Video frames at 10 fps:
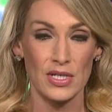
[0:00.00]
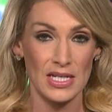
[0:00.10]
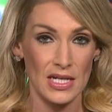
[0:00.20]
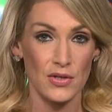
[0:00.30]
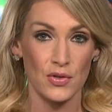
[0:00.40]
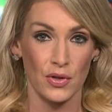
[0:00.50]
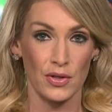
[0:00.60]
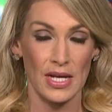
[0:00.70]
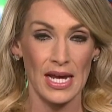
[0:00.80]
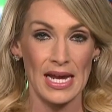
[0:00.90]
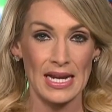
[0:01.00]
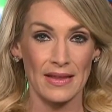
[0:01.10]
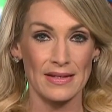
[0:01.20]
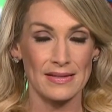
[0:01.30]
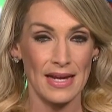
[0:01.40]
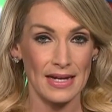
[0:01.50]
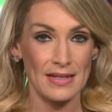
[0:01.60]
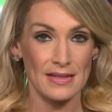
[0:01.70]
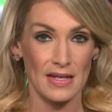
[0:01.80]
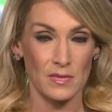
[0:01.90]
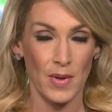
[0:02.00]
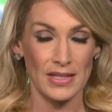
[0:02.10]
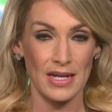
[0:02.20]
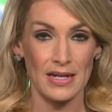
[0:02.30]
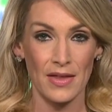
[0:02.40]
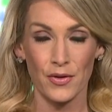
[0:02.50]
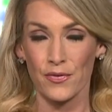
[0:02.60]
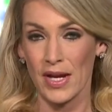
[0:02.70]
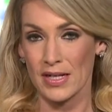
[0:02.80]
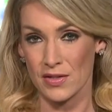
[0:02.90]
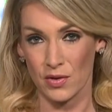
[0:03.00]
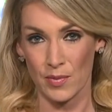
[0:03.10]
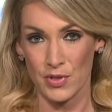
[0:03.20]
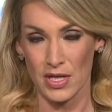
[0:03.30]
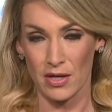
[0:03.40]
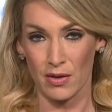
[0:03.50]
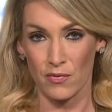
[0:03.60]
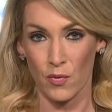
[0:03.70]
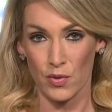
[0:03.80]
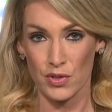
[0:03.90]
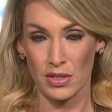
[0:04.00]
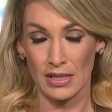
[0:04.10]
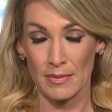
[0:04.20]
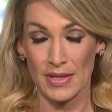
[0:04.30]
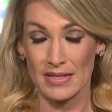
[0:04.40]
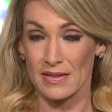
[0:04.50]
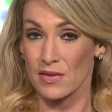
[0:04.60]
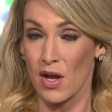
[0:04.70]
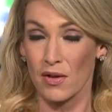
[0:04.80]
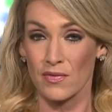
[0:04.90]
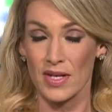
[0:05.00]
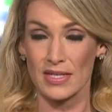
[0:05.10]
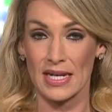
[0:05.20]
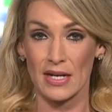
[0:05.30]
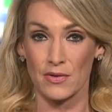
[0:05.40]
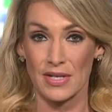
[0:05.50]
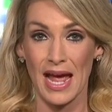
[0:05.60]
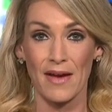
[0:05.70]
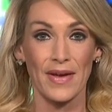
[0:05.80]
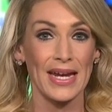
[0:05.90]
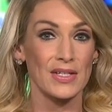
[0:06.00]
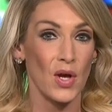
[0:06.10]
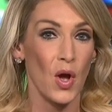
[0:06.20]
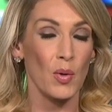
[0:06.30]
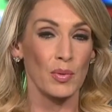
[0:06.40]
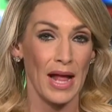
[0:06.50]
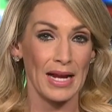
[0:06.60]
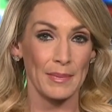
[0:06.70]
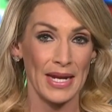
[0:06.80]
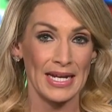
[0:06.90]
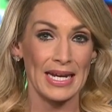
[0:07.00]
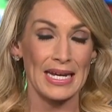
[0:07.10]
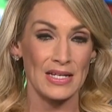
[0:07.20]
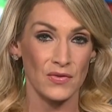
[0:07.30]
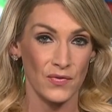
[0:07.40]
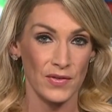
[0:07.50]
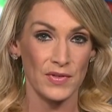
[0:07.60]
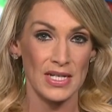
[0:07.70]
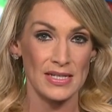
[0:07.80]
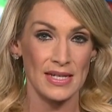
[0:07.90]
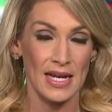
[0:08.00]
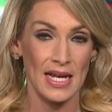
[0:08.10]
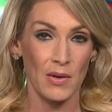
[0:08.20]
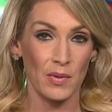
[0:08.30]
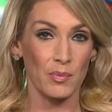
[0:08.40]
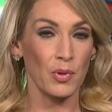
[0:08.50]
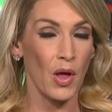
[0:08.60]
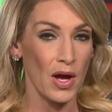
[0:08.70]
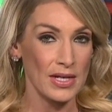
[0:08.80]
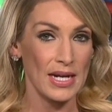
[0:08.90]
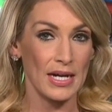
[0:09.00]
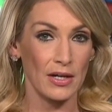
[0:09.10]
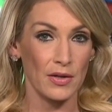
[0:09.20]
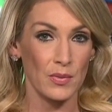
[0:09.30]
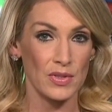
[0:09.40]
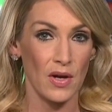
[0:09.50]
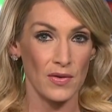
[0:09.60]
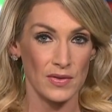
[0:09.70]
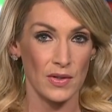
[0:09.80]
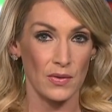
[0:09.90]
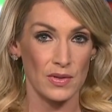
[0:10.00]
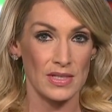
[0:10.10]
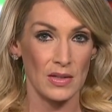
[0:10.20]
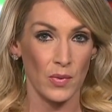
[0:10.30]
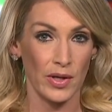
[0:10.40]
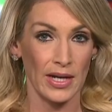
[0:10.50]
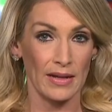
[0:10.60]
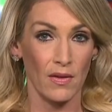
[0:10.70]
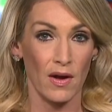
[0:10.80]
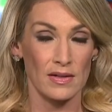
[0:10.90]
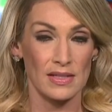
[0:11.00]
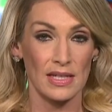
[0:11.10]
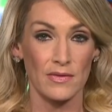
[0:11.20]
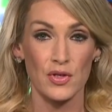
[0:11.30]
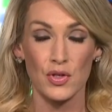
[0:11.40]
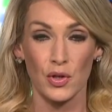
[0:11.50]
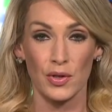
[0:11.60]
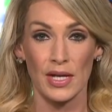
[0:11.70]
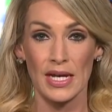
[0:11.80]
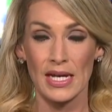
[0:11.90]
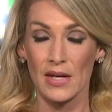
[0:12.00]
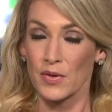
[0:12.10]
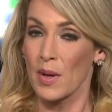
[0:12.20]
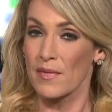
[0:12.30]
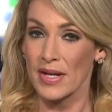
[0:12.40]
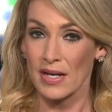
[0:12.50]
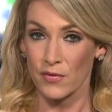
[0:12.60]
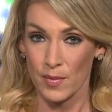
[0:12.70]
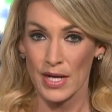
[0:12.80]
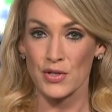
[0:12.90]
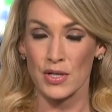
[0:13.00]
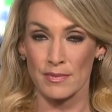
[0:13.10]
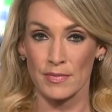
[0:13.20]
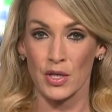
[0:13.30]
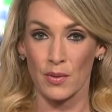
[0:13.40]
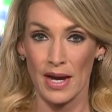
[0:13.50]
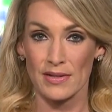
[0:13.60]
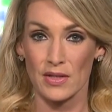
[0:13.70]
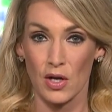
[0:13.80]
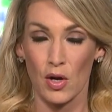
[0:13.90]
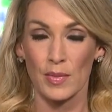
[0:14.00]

T-shirt. Now, the second suspect, another vague description here, unfortunately, but this is all investigators have, a tall black man in his 50s with blonde hair who was also seen wearing a long sleeve shirt. If you have any information, you're asked to call